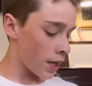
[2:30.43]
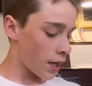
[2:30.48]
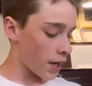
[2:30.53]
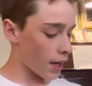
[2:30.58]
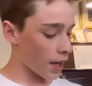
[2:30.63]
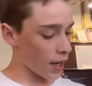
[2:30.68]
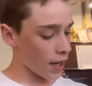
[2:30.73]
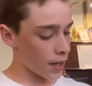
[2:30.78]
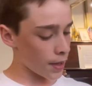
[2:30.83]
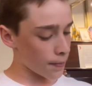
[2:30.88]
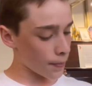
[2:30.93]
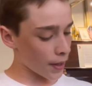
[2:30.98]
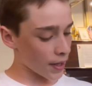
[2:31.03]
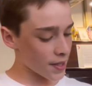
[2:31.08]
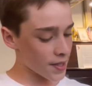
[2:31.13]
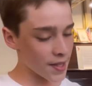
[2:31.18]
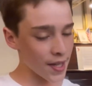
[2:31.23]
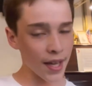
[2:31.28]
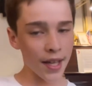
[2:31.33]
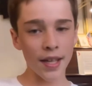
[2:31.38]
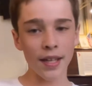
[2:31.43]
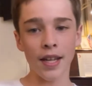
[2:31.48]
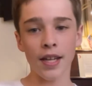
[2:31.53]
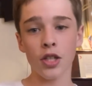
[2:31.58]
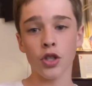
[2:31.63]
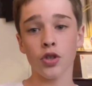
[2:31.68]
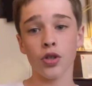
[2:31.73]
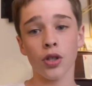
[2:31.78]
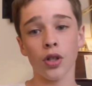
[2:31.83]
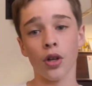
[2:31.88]
And my second
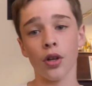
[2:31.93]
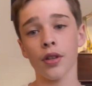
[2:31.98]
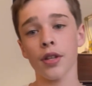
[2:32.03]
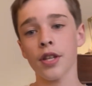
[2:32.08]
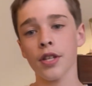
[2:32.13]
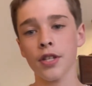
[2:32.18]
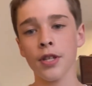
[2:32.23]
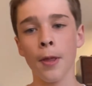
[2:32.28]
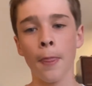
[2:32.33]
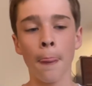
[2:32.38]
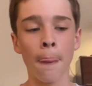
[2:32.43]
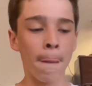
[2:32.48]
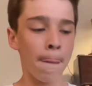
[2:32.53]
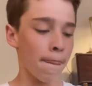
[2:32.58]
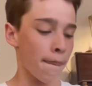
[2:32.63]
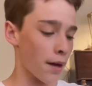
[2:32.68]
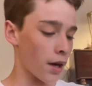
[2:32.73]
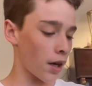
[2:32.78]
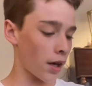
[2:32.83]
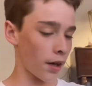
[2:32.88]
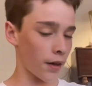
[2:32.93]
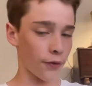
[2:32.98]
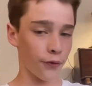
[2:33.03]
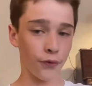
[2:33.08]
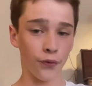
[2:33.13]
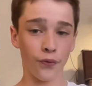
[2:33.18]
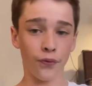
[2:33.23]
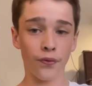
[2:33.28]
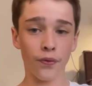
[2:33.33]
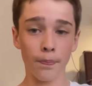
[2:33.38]
entry on this
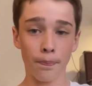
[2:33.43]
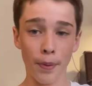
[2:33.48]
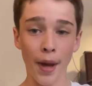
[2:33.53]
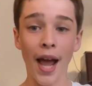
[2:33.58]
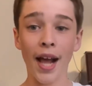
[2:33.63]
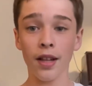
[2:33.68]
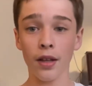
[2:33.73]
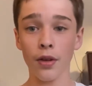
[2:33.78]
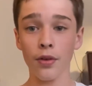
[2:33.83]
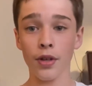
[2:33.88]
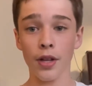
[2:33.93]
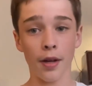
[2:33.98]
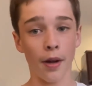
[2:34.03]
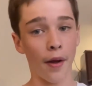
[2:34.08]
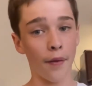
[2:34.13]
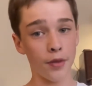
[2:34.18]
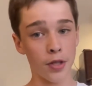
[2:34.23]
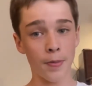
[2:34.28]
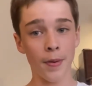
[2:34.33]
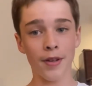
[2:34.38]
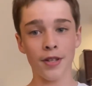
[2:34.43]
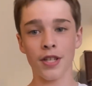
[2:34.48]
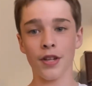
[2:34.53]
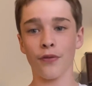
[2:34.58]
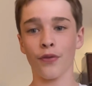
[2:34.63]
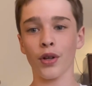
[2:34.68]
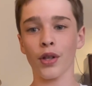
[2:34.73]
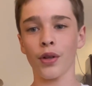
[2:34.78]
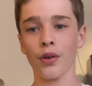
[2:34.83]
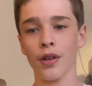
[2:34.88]
backloaded, I was about to say
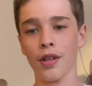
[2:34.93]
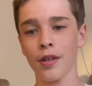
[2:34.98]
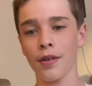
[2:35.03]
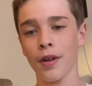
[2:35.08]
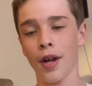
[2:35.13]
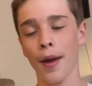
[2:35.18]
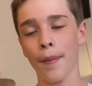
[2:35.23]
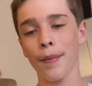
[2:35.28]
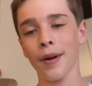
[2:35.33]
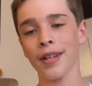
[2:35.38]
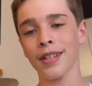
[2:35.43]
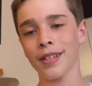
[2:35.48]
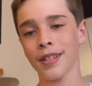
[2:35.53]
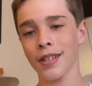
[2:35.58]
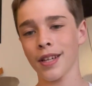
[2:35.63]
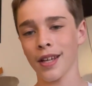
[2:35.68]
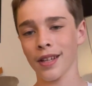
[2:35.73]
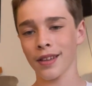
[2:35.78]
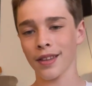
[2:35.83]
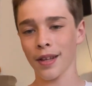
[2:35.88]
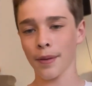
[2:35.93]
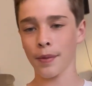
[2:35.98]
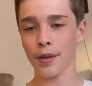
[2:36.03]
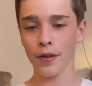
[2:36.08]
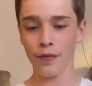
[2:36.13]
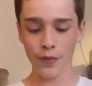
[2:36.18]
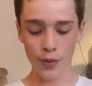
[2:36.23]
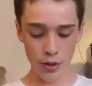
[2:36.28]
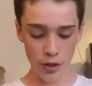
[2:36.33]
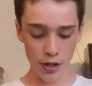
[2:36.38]
front-loaded. I might get them
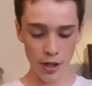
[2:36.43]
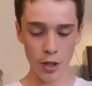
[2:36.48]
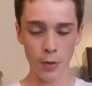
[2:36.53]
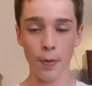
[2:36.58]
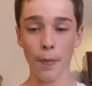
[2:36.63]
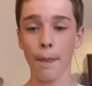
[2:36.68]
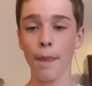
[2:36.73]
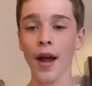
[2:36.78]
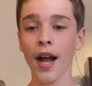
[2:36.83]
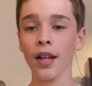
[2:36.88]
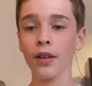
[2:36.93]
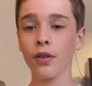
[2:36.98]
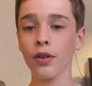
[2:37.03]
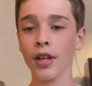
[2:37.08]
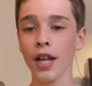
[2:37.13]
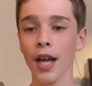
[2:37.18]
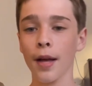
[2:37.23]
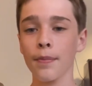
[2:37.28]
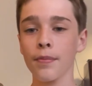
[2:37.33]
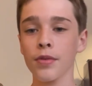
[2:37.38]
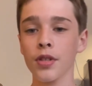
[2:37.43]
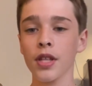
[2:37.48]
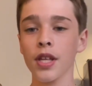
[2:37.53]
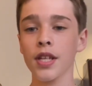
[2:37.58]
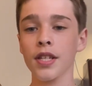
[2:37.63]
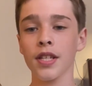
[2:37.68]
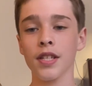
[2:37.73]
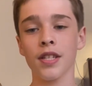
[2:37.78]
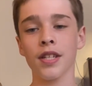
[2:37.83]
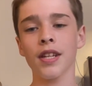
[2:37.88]
confused in this, but backloaded albums
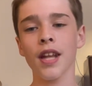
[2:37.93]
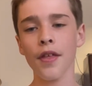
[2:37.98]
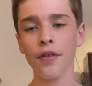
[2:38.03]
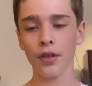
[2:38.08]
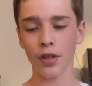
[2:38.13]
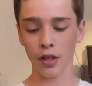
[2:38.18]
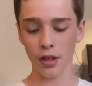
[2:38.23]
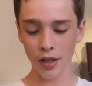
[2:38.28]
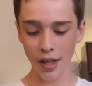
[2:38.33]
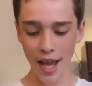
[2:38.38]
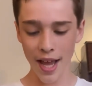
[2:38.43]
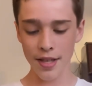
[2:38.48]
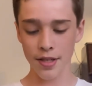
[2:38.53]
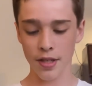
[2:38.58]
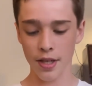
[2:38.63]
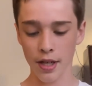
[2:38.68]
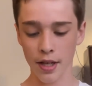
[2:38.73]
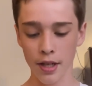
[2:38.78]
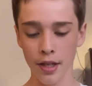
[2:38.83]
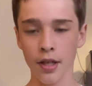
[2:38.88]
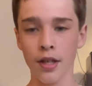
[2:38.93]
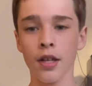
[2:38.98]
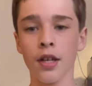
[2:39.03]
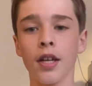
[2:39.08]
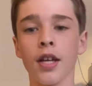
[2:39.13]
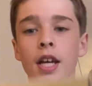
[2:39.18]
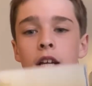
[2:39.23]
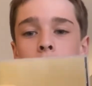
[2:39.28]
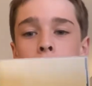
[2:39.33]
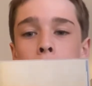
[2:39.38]
list is another classic.
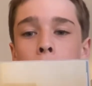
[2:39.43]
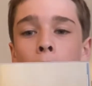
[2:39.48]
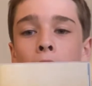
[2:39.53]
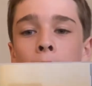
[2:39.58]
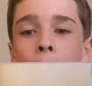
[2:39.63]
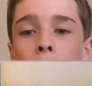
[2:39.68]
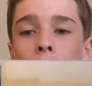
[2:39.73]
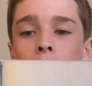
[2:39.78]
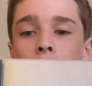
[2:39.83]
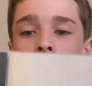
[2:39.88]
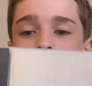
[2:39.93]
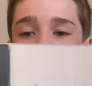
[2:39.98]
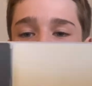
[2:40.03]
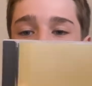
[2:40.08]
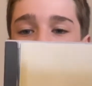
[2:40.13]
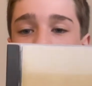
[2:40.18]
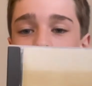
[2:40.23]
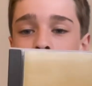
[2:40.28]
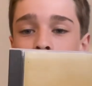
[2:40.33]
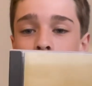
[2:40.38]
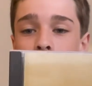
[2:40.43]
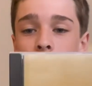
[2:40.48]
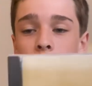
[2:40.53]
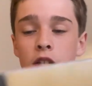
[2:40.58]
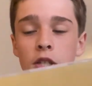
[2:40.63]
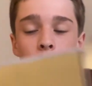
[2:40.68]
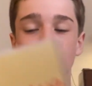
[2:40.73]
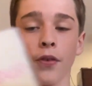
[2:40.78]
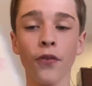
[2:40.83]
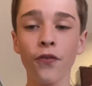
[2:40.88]
It's Bob Marley's
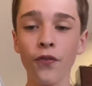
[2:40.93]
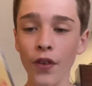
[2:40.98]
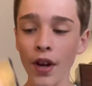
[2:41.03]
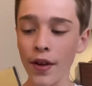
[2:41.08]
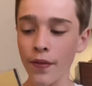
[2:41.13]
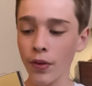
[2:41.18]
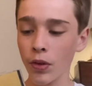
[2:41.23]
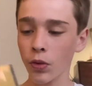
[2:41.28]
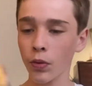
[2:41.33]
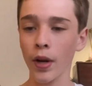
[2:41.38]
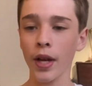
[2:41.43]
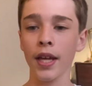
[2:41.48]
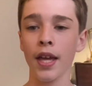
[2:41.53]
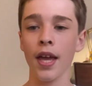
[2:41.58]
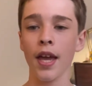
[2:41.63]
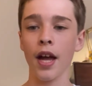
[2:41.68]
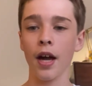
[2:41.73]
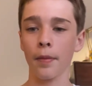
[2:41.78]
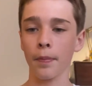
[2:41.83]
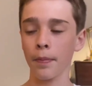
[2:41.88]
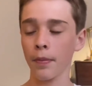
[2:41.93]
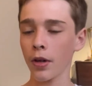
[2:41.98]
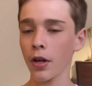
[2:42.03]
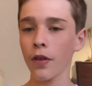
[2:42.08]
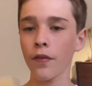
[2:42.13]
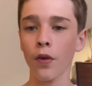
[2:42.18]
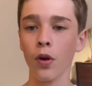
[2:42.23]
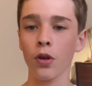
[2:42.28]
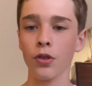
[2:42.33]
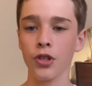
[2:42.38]
Exodus, my favorite reggae album
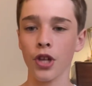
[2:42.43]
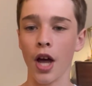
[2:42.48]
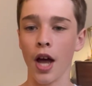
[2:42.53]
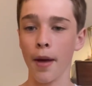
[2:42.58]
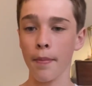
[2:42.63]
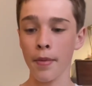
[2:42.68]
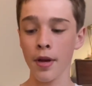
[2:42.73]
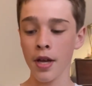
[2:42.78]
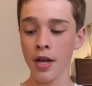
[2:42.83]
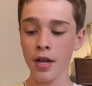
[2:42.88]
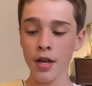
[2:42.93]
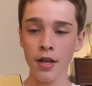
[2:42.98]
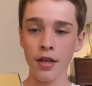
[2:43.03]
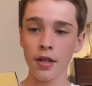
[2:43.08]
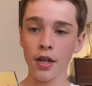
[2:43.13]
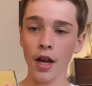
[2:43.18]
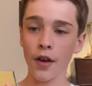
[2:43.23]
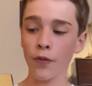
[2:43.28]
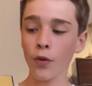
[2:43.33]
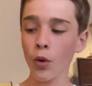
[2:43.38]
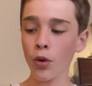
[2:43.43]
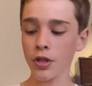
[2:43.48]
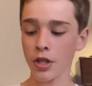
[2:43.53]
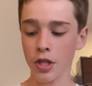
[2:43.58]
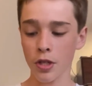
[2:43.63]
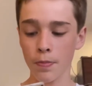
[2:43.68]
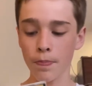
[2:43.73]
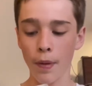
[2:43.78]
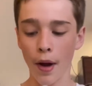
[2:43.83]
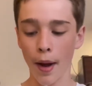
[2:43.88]
of all time. Of course,
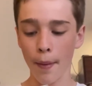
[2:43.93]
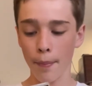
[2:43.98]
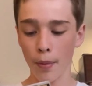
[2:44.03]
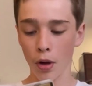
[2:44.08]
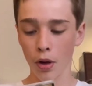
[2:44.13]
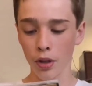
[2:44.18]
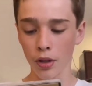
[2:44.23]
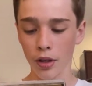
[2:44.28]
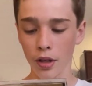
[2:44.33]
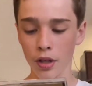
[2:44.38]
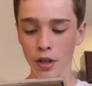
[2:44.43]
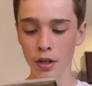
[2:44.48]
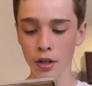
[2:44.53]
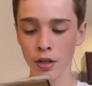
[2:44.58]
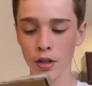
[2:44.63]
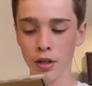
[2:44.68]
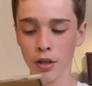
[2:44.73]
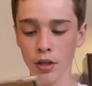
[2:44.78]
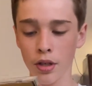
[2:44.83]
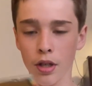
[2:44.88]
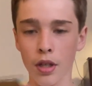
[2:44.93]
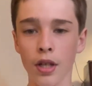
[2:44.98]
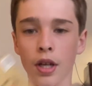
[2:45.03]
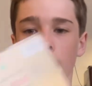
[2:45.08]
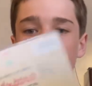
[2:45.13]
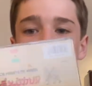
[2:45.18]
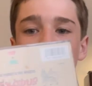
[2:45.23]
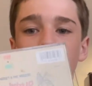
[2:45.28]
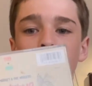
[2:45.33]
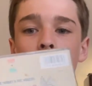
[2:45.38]
it's Bob Marley.
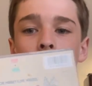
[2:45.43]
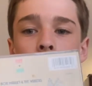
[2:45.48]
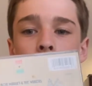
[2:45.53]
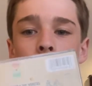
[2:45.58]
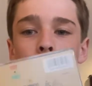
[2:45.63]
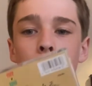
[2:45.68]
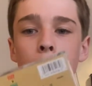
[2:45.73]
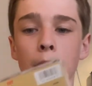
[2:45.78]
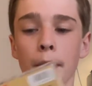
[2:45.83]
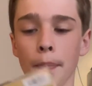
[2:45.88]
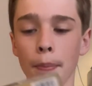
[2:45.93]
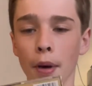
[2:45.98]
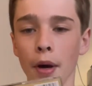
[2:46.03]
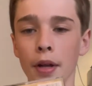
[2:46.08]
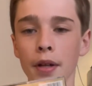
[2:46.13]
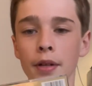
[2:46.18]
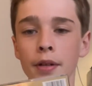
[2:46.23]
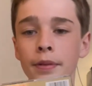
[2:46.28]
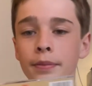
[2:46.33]
Gotta love him, but